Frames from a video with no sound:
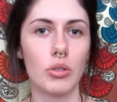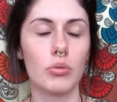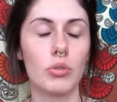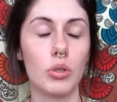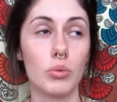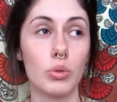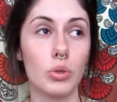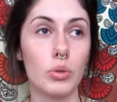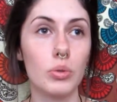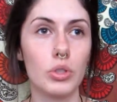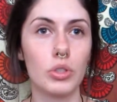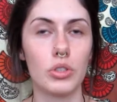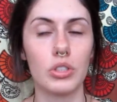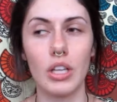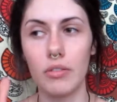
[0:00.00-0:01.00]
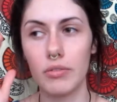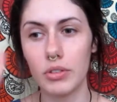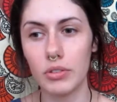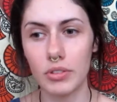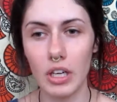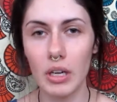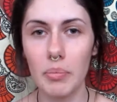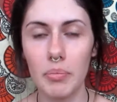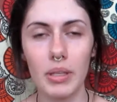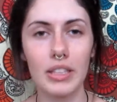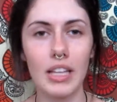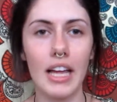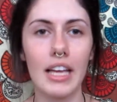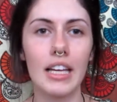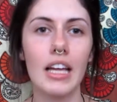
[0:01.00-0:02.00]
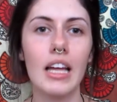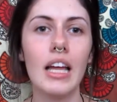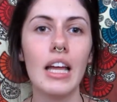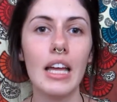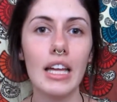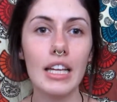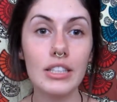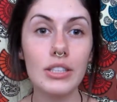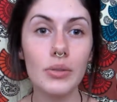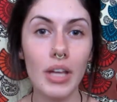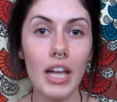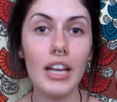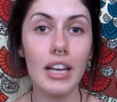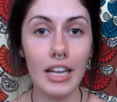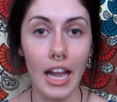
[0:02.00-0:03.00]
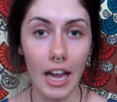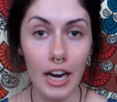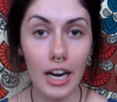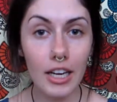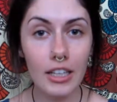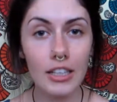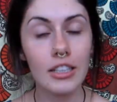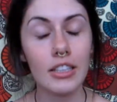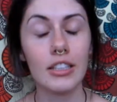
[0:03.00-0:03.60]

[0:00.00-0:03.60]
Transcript: don't lose yourself over it, but like, it's okay to care.